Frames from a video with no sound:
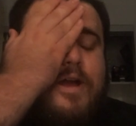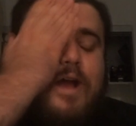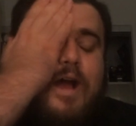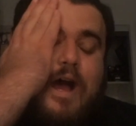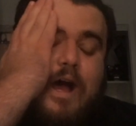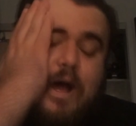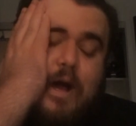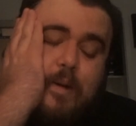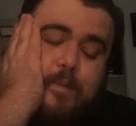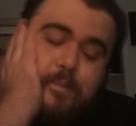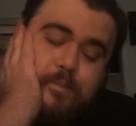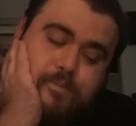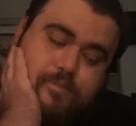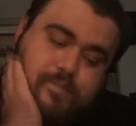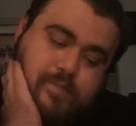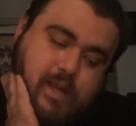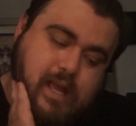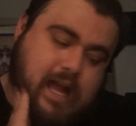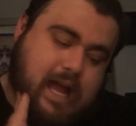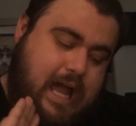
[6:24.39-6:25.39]
and
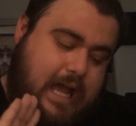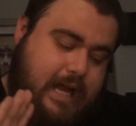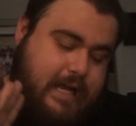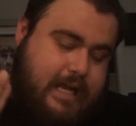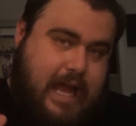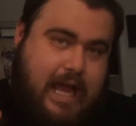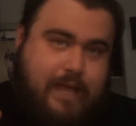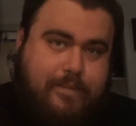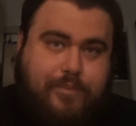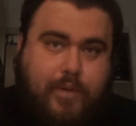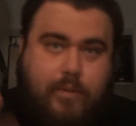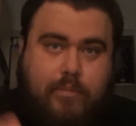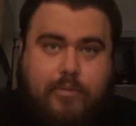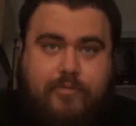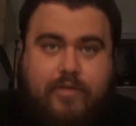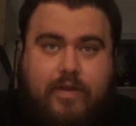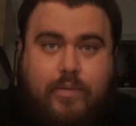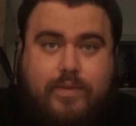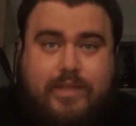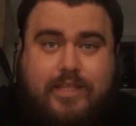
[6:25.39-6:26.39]
I had Boba
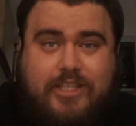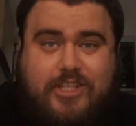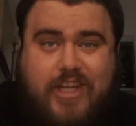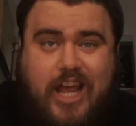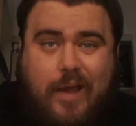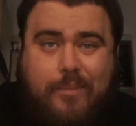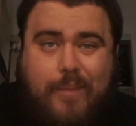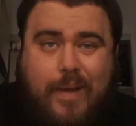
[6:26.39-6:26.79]
Fett with his his